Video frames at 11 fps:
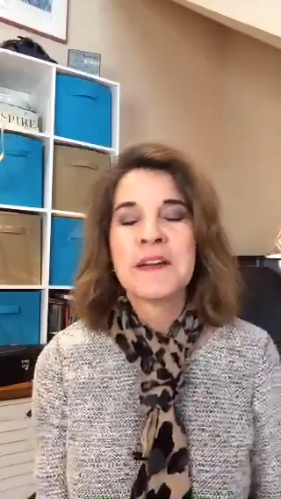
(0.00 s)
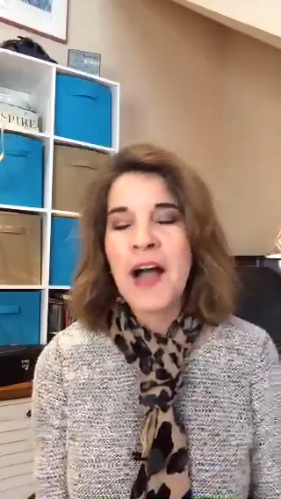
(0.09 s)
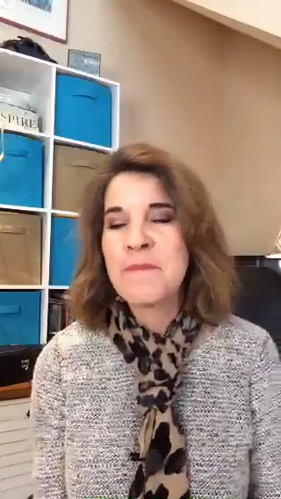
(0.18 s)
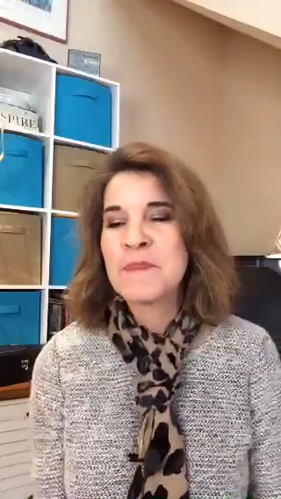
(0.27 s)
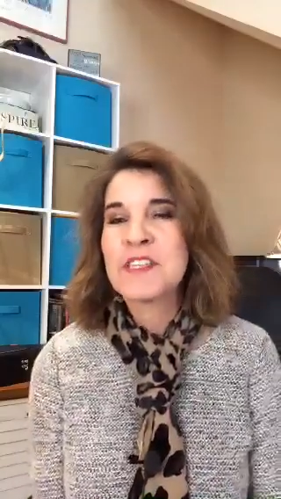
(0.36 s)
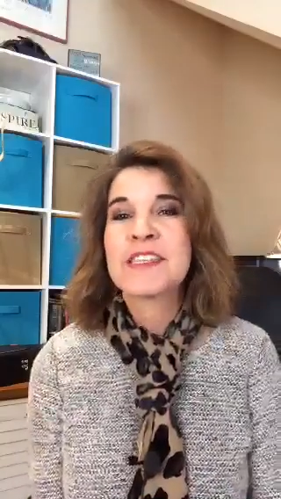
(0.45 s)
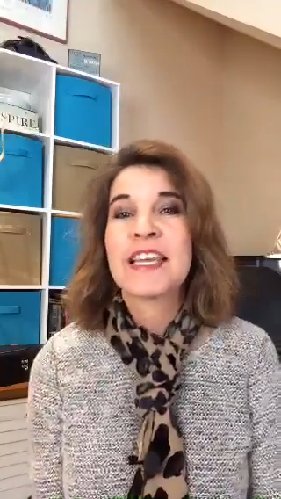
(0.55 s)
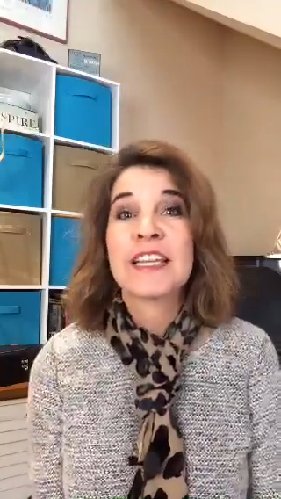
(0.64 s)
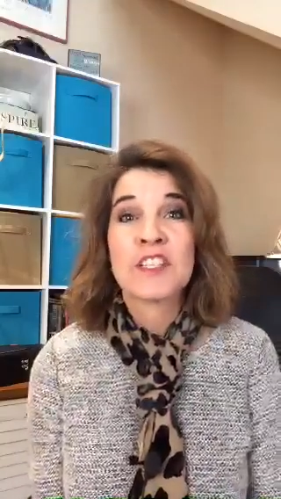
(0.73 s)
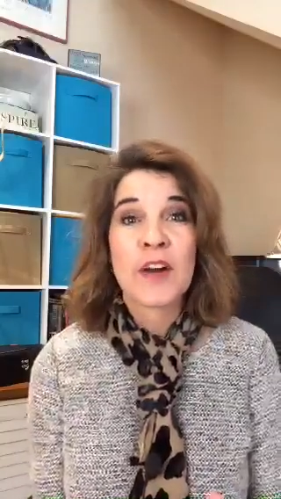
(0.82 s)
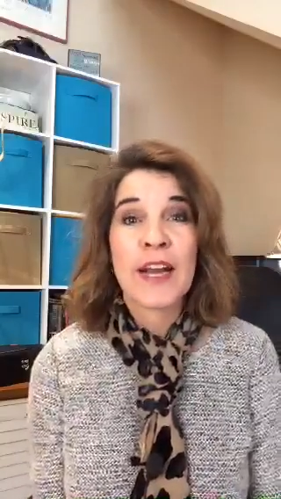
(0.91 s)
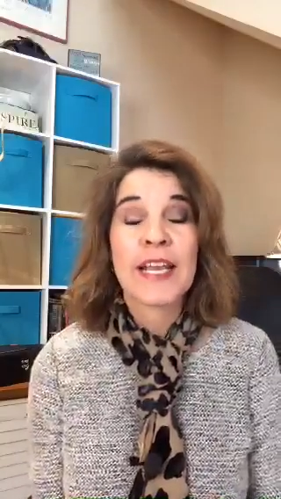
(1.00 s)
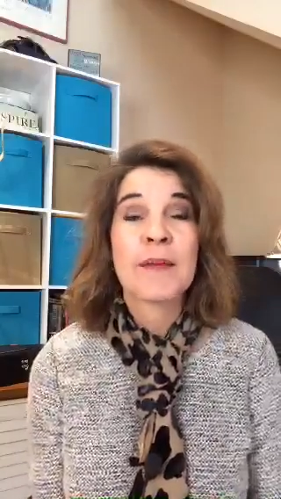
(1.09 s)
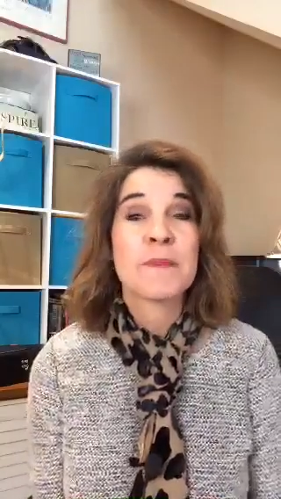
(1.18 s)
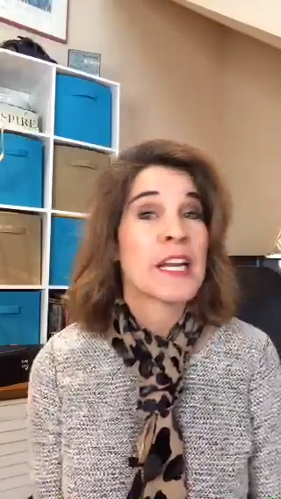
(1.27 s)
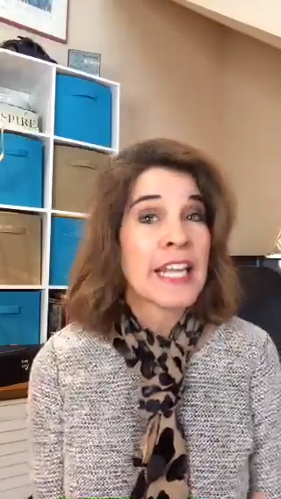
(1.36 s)
I'm just going to
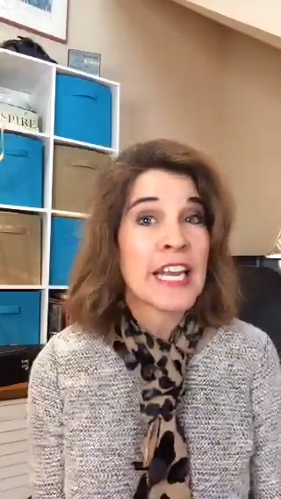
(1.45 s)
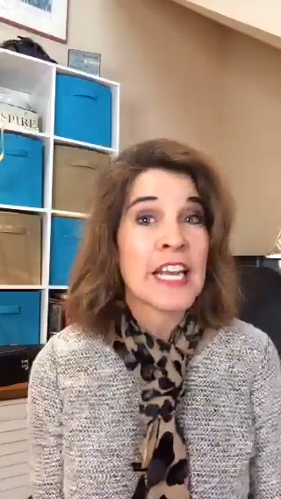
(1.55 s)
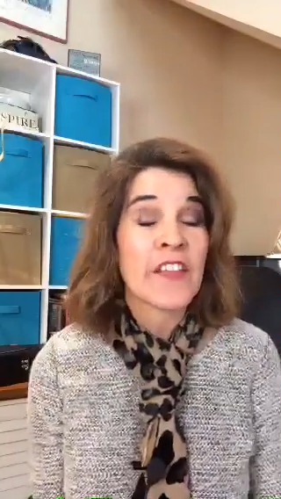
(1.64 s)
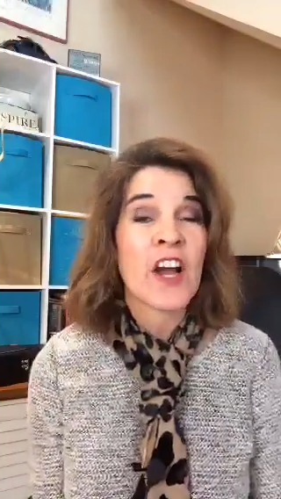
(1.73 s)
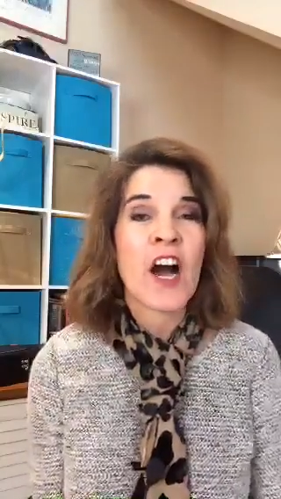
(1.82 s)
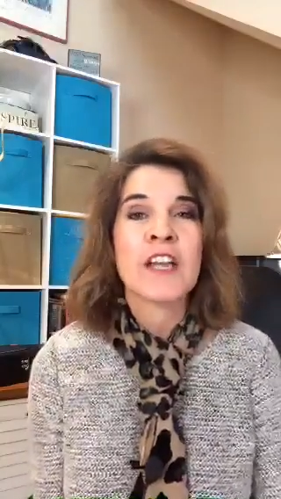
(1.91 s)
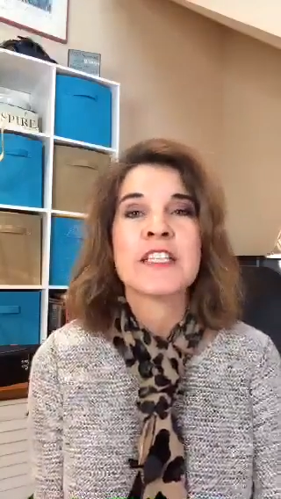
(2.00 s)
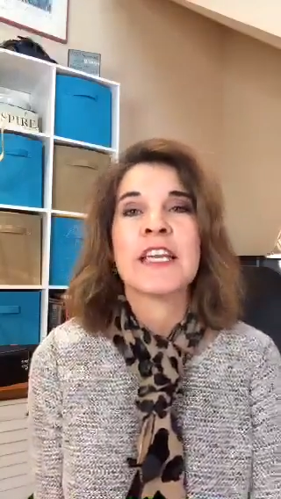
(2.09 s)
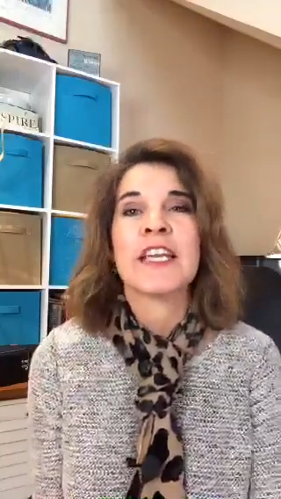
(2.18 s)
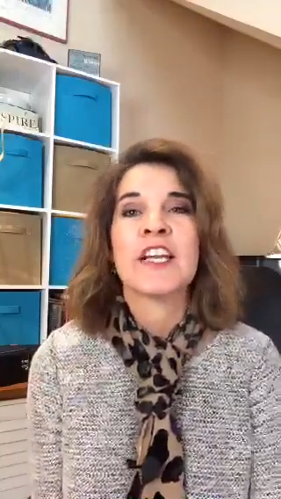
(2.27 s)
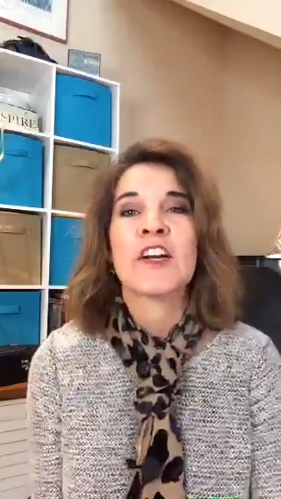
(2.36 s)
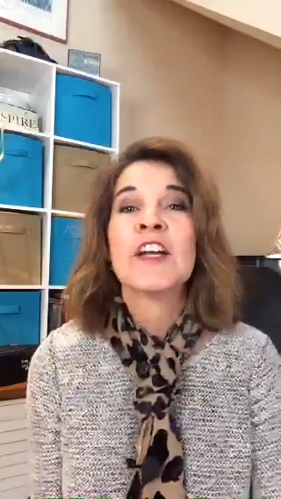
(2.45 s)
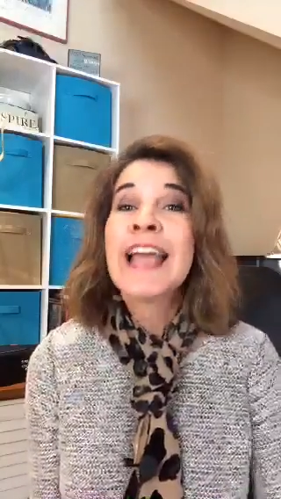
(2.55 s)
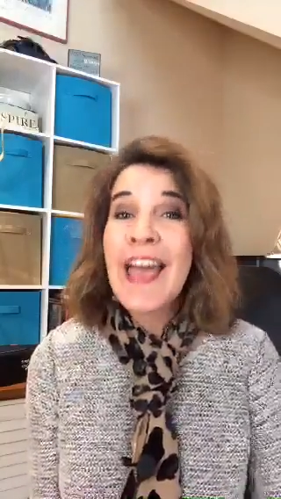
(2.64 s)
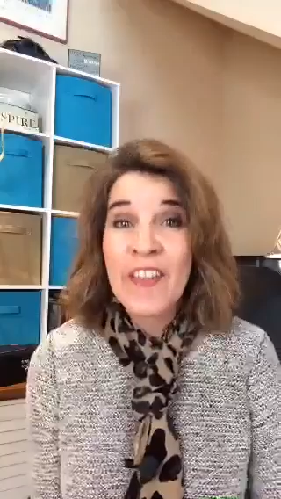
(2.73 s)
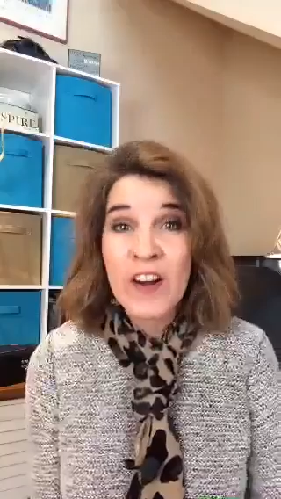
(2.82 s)
I'm going to get into the content here,
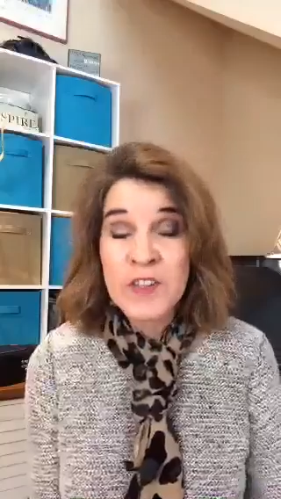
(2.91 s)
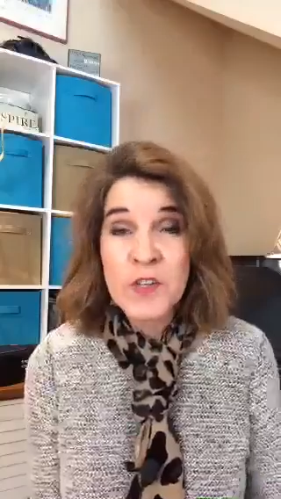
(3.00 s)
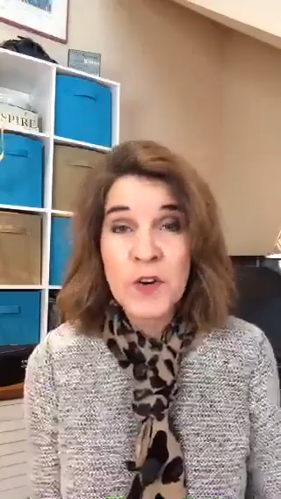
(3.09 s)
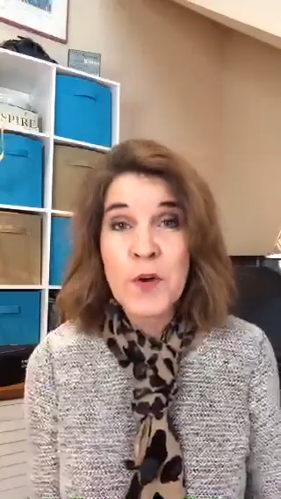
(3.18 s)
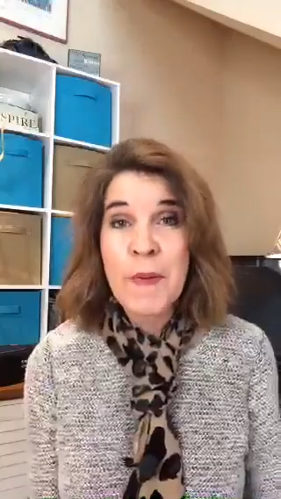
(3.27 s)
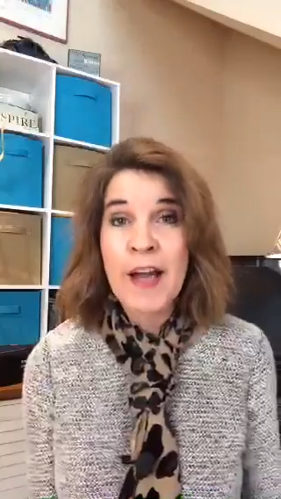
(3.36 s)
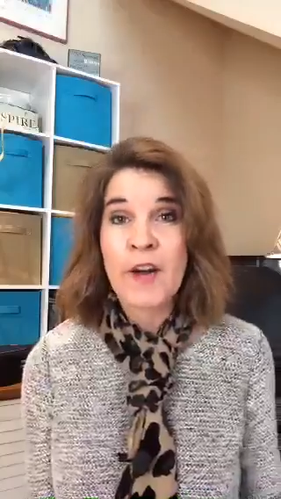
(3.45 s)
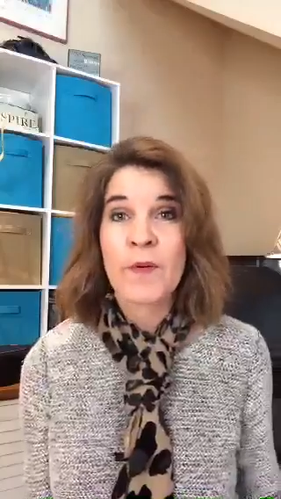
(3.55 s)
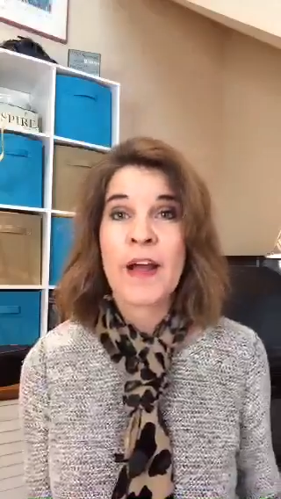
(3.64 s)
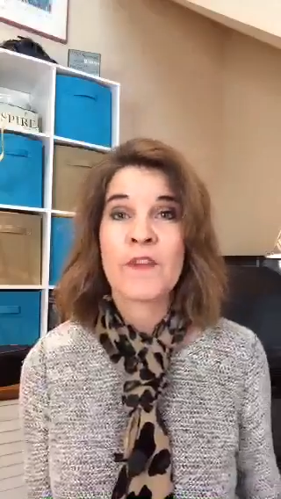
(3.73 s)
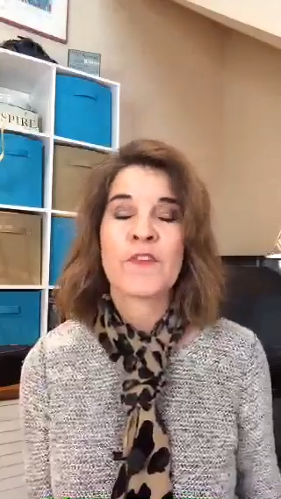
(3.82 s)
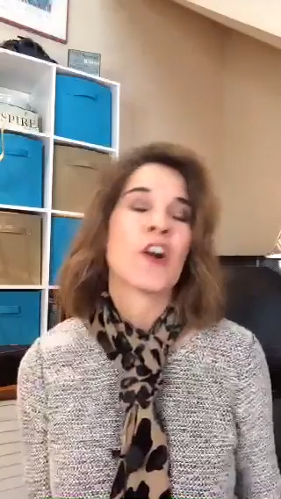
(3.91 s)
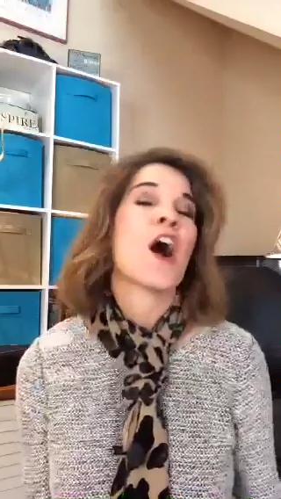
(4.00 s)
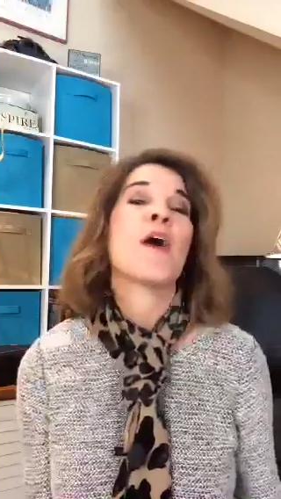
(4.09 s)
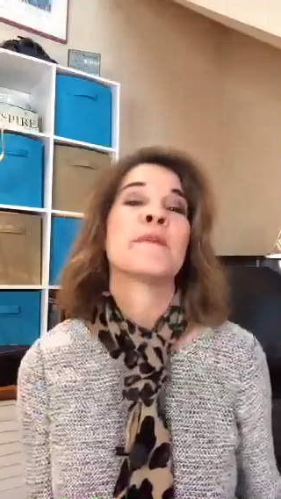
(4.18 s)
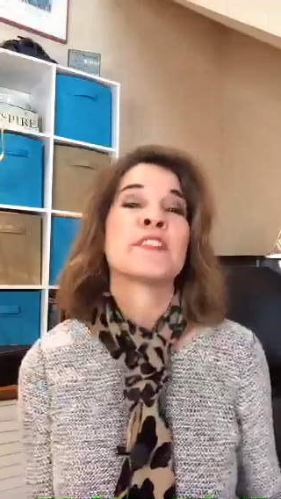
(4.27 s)
and then I'll circle back around for
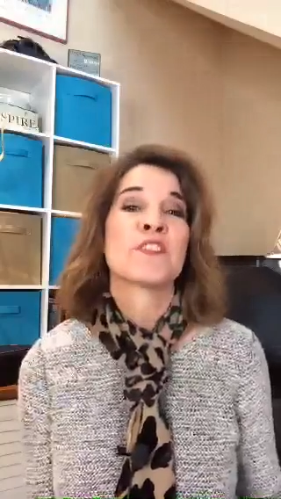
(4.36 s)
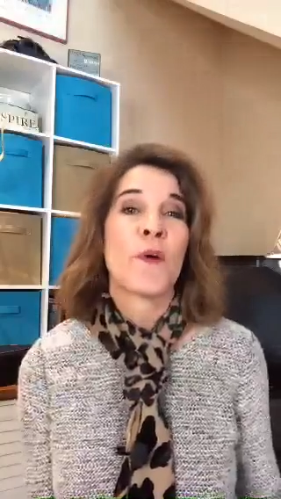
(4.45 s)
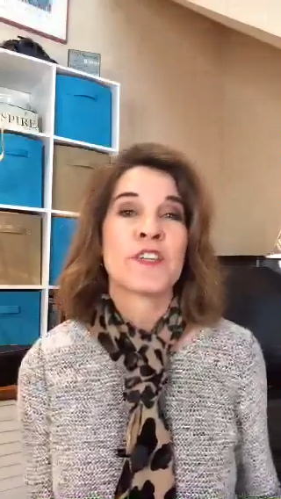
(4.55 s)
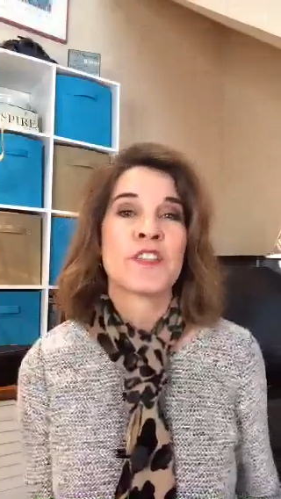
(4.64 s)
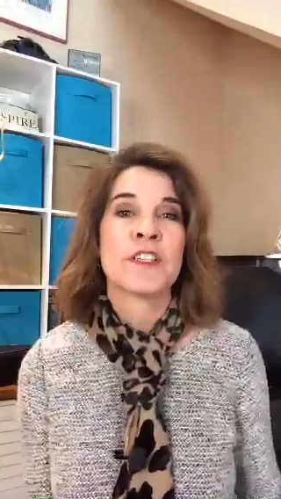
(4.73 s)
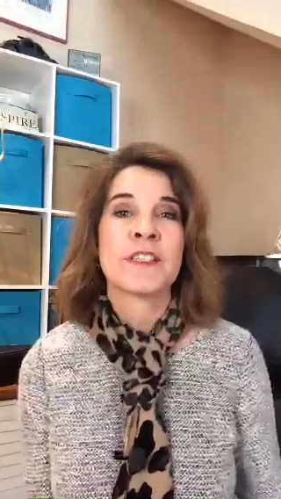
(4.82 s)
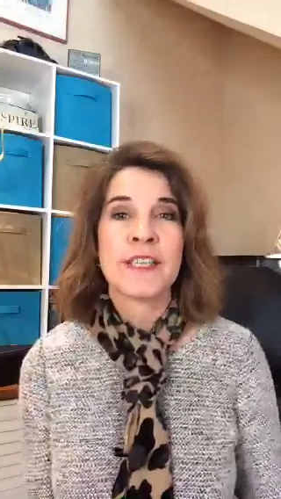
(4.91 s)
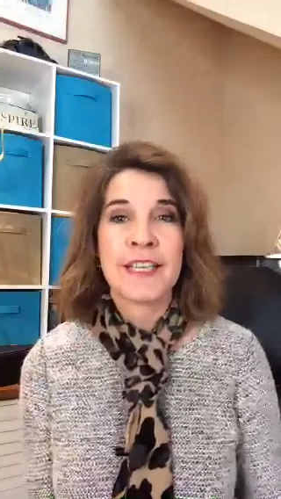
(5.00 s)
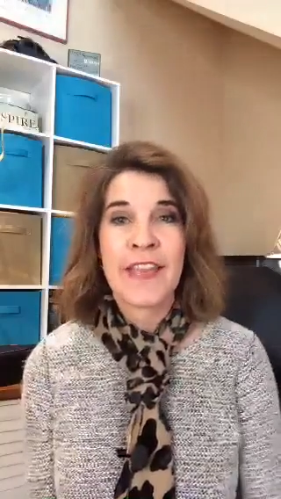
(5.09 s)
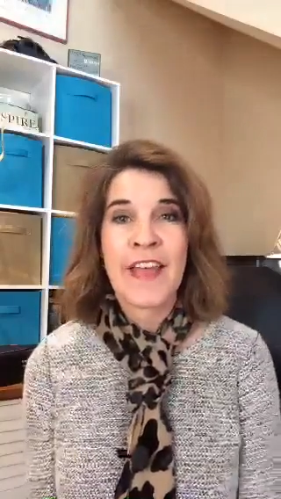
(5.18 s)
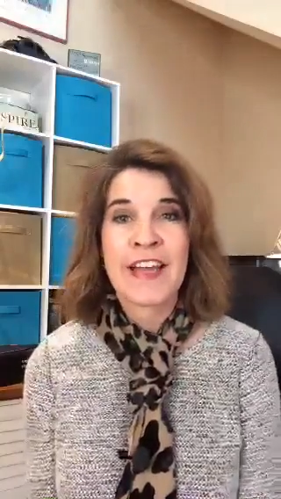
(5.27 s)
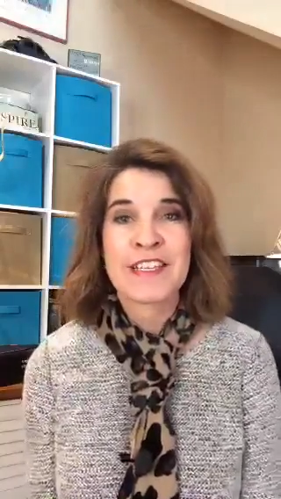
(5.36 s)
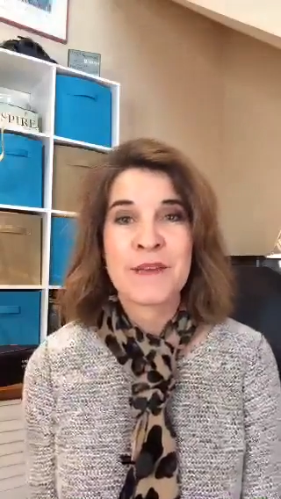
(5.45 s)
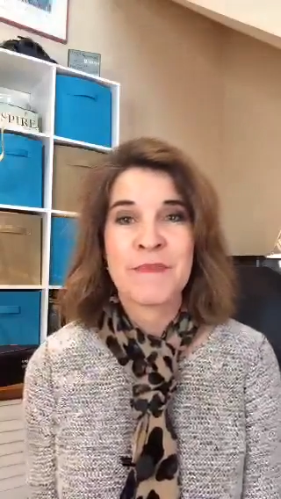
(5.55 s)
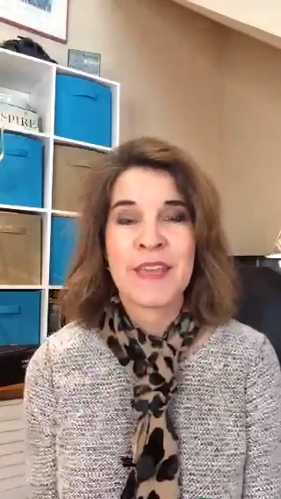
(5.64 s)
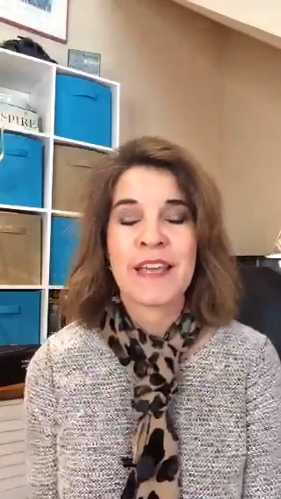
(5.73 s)
comments, questions, and that
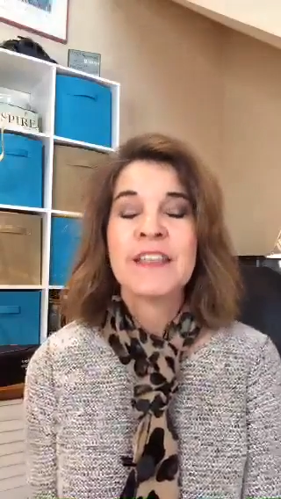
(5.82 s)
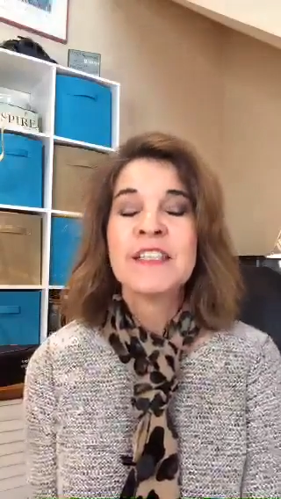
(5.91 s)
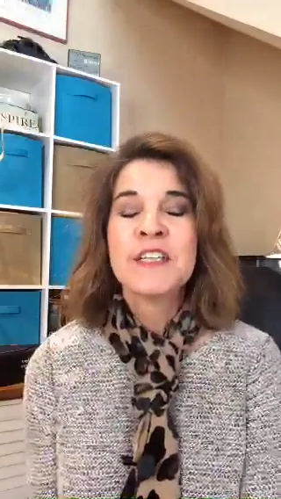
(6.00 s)
type thing.